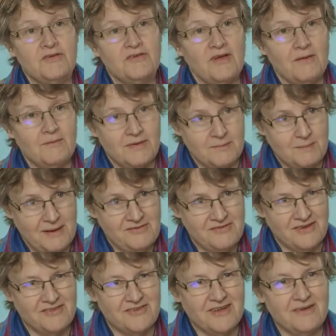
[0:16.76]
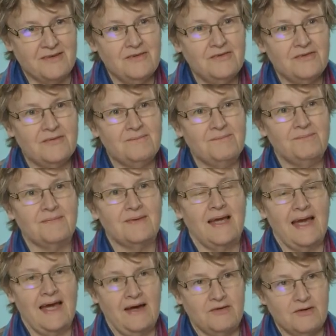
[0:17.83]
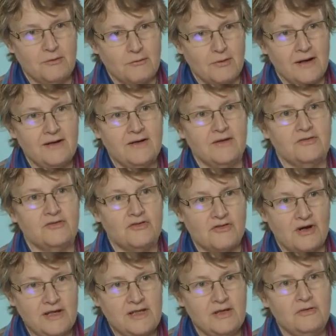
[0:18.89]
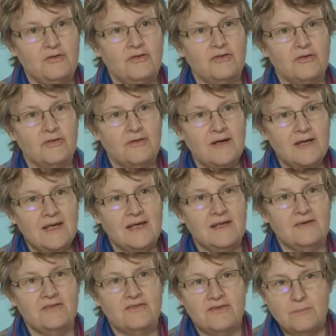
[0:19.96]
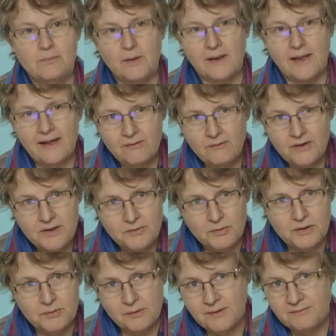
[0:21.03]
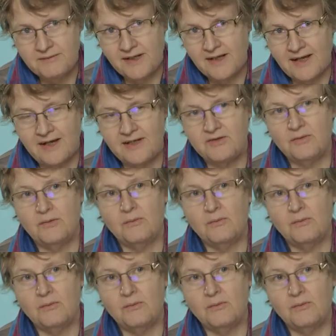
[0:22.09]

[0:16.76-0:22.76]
start with the basic skills how do you write a straight news story in simple language which will communicate to a